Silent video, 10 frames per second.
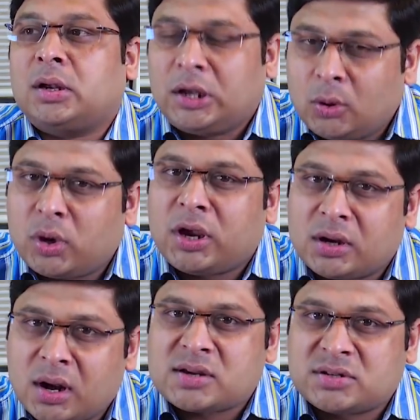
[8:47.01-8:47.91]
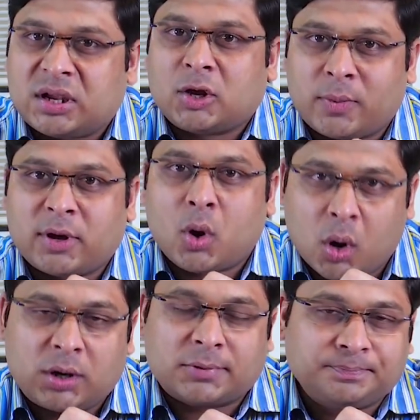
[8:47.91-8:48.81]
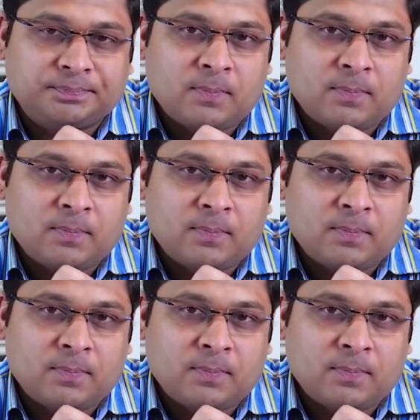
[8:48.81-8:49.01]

new international economic order.